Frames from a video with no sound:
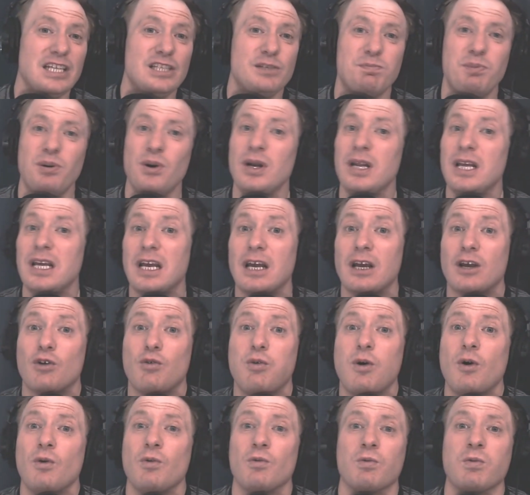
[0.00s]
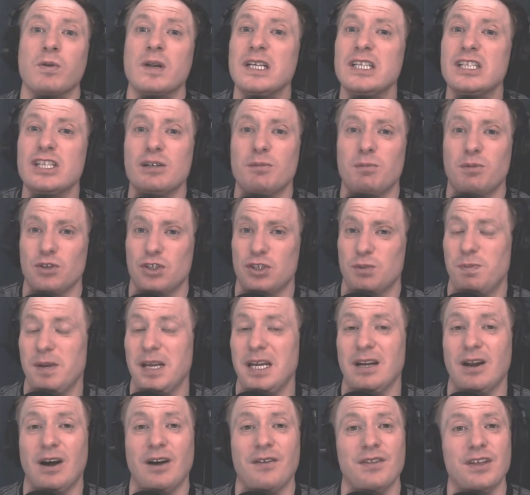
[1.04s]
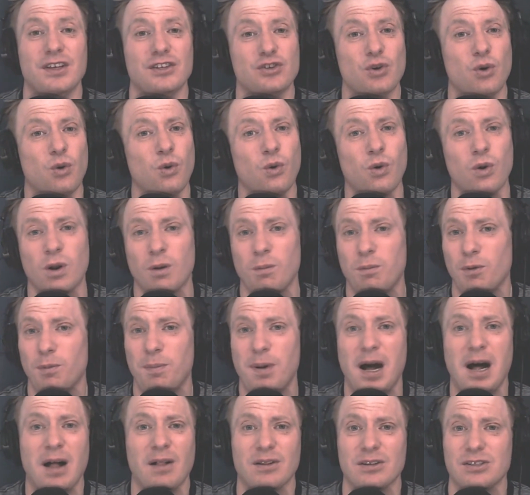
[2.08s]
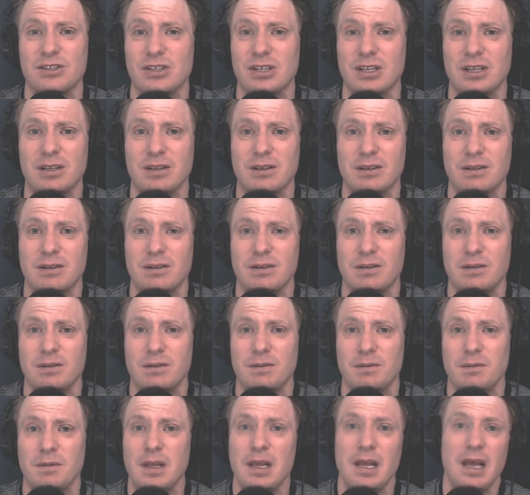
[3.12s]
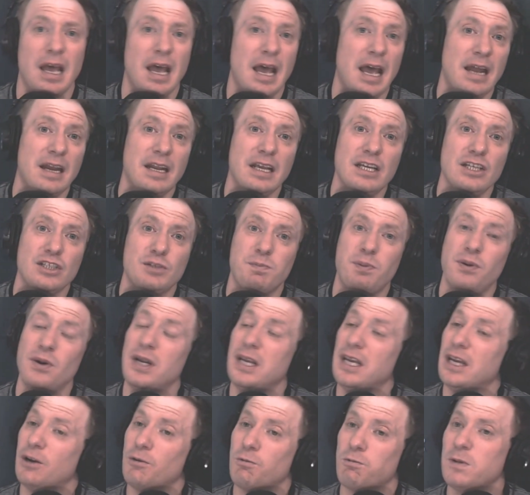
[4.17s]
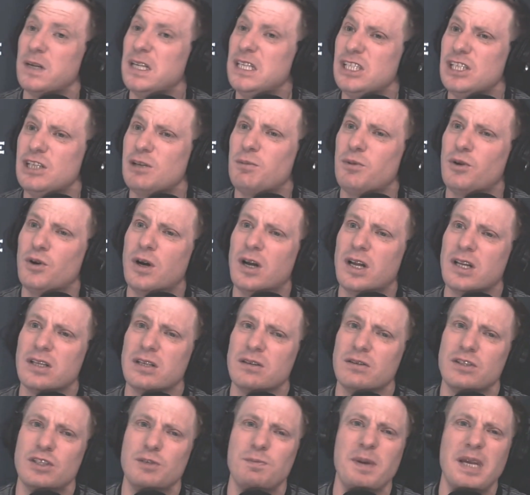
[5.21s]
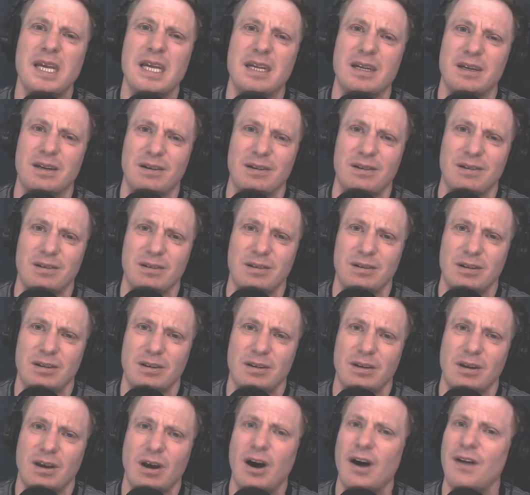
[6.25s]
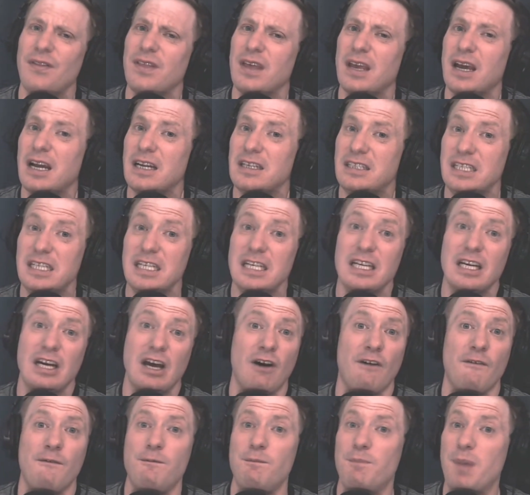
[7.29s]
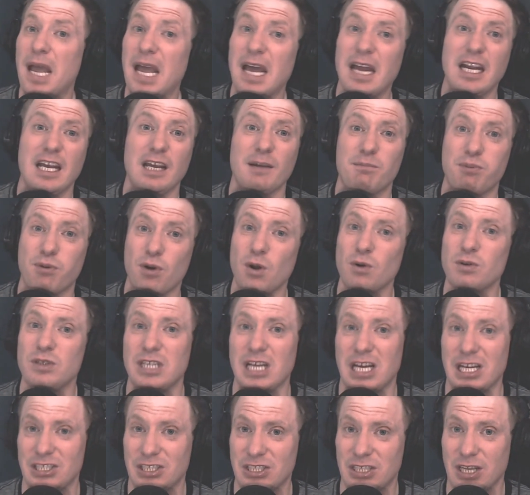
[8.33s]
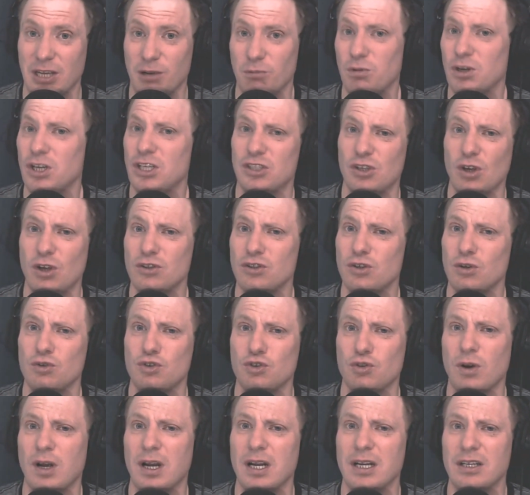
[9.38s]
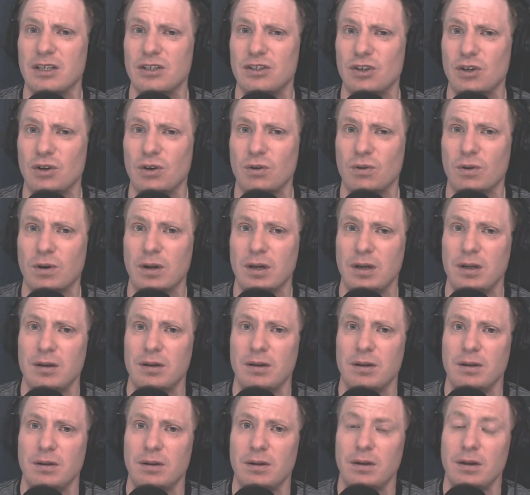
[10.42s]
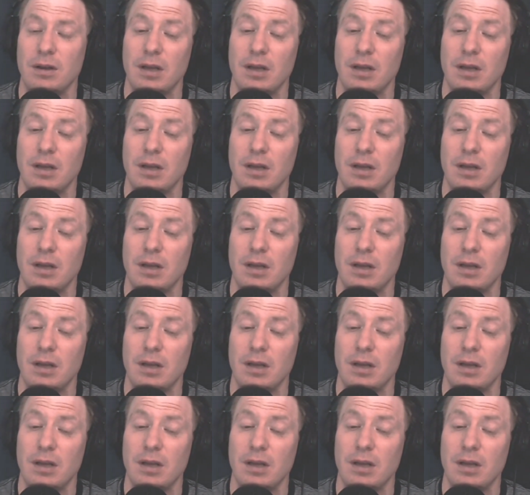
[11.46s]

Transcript: But he's putting a quote reasonable spin on this horrible policy. And he's putting a reasonable spin on the idea of banning protesting, what he's also trying to do.